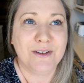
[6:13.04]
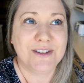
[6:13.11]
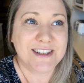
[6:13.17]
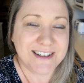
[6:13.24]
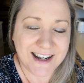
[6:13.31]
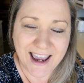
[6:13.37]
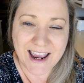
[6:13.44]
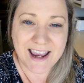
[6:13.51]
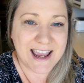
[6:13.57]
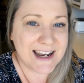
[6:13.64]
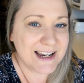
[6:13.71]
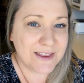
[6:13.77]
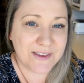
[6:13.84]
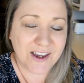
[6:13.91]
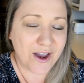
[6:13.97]
today,
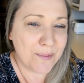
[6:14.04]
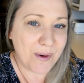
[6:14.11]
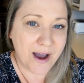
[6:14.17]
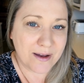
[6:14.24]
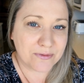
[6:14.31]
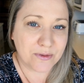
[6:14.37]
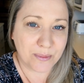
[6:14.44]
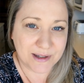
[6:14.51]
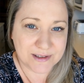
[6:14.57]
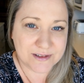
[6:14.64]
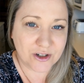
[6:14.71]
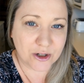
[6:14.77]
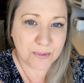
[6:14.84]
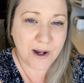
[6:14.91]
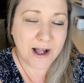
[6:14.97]
anything I buy for my
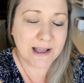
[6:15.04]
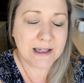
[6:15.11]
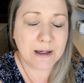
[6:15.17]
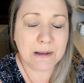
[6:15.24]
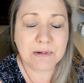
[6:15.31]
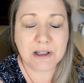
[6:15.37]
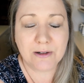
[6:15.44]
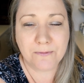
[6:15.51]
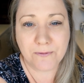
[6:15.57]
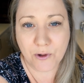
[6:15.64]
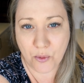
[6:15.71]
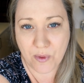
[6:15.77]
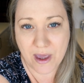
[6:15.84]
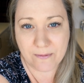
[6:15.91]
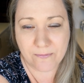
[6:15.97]
stockpiling, I'm going to
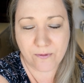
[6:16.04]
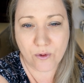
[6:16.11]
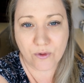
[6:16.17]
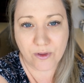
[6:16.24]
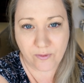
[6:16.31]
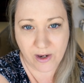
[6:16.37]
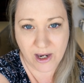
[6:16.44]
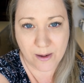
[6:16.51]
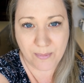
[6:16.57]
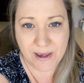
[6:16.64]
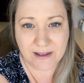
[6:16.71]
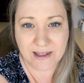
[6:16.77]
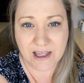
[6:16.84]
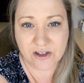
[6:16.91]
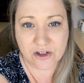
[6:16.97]
film that for the VIP
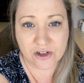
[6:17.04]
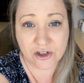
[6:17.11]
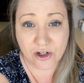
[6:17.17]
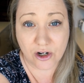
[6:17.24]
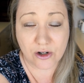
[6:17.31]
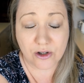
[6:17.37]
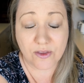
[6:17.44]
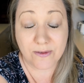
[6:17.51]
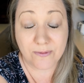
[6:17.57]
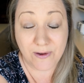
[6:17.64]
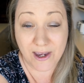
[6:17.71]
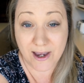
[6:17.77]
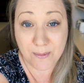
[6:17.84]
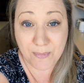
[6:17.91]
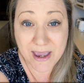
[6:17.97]
lounge and show the
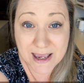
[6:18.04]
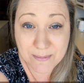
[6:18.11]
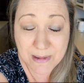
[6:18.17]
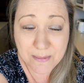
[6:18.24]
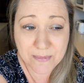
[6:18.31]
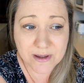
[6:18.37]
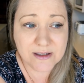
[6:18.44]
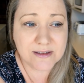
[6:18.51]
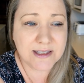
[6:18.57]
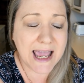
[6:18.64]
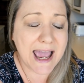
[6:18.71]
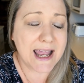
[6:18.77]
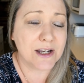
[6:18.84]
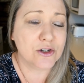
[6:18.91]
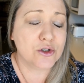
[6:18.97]
VIP members
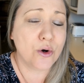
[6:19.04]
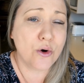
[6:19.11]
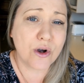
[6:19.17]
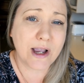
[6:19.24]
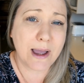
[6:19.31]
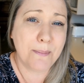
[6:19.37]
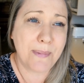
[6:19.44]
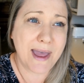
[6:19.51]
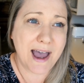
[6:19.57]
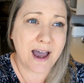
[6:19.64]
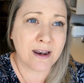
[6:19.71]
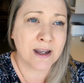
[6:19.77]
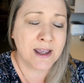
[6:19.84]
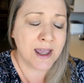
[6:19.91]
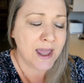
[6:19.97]
and talk
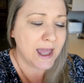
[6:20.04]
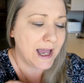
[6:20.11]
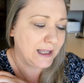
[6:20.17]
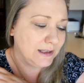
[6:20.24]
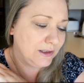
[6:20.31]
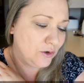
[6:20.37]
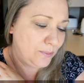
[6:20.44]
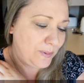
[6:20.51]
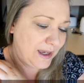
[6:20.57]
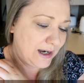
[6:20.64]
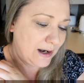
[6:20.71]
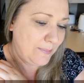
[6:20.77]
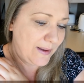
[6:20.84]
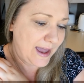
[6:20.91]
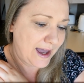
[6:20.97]
about a little bit
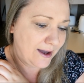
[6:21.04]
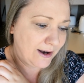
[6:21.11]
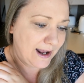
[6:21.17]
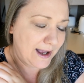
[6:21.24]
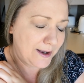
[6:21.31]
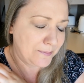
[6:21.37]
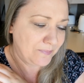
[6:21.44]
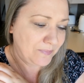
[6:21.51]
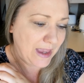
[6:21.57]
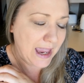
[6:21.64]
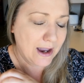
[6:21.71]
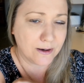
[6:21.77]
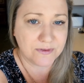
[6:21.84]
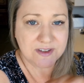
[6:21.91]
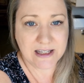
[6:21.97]
about
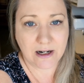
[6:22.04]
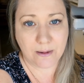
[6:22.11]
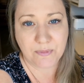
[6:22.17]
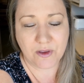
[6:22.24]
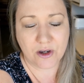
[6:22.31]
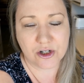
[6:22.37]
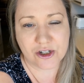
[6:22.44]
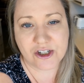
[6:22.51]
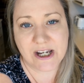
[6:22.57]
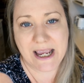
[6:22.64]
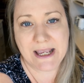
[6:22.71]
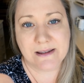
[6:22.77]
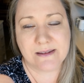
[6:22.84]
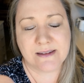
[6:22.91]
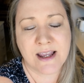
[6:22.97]
how I've set up those
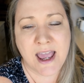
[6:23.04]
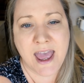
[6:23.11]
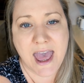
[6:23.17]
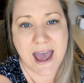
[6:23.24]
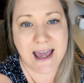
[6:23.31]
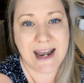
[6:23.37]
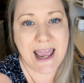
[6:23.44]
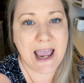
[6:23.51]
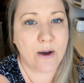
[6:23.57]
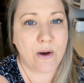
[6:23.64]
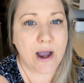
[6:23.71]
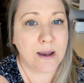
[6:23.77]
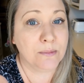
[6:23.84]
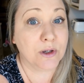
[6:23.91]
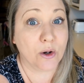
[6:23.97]
sheets and how
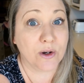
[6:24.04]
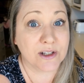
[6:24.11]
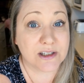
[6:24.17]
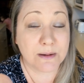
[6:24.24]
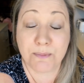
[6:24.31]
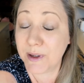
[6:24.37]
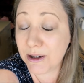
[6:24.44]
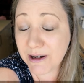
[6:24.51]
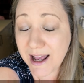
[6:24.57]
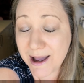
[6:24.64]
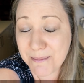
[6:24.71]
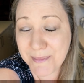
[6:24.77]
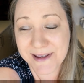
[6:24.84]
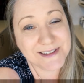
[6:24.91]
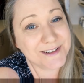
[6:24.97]
I'm going to build
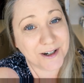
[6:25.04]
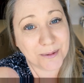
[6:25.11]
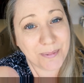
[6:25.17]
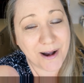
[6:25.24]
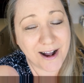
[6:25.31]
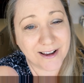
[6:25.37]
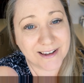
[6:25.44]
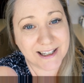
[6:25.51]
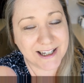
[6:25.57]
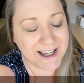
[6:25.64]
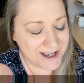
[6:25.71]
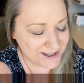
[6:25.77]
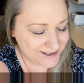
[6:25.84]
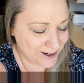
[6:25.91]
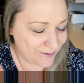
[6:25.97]
up my stockpiling
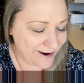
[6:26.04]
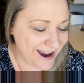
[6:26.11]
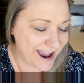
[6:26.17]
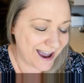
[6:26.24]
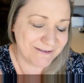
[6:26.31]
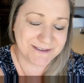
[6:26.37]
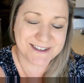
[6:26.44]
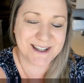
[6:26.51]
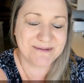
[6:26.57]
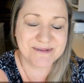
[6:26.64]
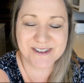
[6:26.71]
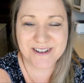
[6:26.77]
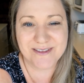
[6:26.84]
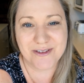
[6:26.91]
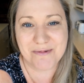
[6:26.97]
so I have some
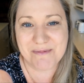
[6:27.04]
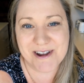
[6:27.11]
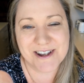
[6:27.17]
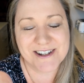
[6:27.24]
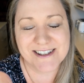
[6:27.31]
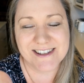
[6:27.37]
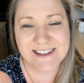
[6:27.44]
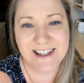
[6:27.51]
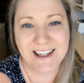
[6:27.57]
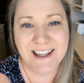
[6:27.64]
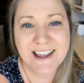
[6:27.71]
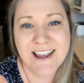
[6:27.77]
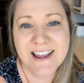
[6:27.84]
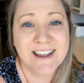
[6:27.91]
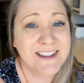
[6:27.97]
sort of emergency
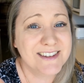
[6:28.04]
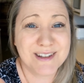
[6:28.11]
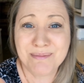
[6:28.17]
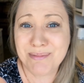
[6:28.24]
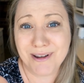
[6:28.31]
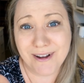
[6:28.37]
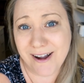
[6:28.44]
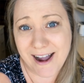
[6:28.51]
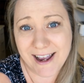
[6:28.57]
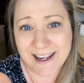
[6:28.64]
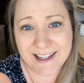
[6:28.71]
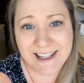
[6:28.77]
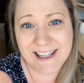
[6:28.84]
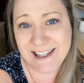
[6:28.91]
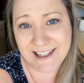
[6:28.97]

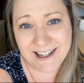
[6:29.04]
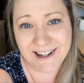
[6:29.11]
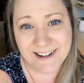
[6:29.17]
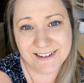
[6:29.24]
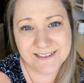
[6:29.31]
supply here.